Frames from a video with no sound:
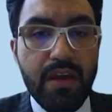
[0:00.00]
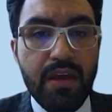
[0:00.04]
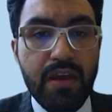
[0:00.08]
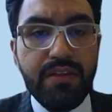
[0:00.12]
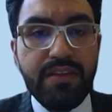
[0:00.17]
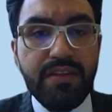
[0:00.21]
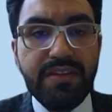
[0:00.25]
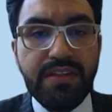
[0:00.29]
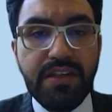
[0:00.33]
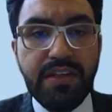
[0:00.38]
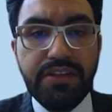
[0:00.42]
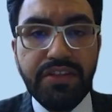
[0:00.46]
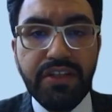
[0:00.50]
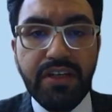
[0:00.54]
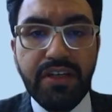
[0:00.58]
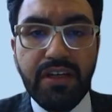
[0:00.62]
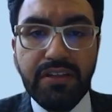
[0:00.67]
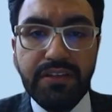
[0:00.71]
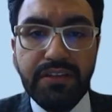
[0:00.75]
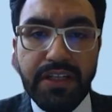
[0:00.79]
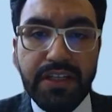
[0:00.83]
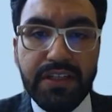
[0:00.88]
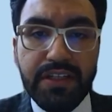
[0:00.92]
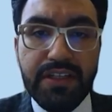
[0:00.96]
The surgical
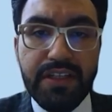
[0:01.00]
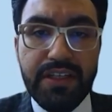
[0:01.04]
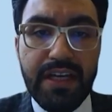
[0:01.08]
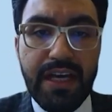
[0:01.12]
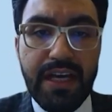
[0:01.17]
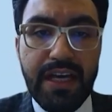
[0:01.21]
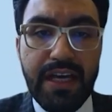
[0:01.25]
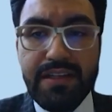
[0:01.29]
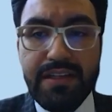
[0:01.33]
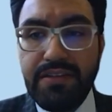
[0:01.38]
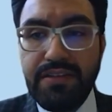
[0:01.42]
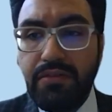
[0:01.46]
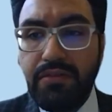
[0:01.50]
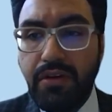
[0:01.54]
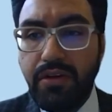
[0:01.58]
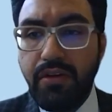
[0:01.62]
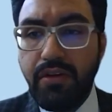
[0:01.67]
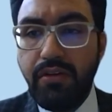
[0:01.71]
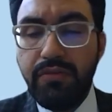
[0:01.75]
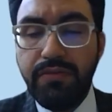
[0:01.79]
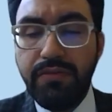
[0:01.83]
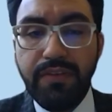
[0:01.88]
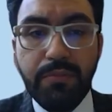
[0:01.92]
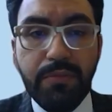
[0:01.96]
technique, as you are all
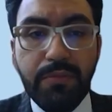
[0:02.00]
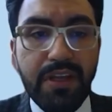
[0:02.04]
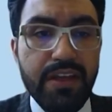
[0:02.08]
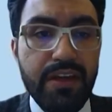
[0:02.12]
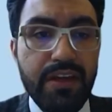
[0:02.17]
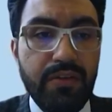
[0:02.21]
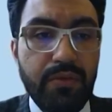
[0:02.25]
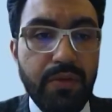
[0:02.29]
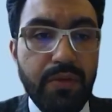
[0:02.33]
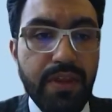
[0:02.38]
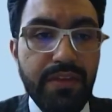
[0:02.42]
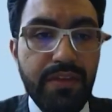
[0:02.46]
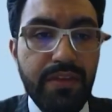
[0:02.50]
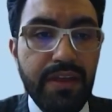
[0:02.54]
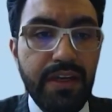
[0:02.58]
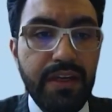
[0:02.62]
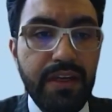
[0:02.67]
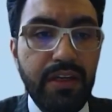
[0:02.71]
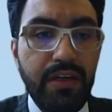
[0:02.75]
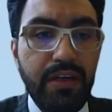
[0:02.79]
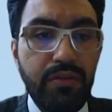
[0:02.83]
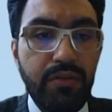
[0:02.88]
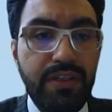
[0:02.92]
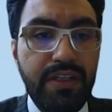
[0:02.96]
familiar with,
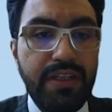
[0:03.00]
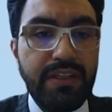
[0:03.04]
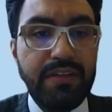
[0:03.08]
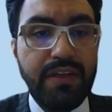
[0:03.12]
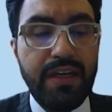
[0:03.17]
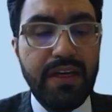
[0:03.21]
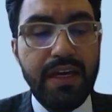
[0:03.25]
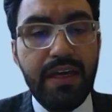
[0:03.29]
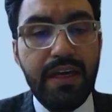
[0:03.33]
included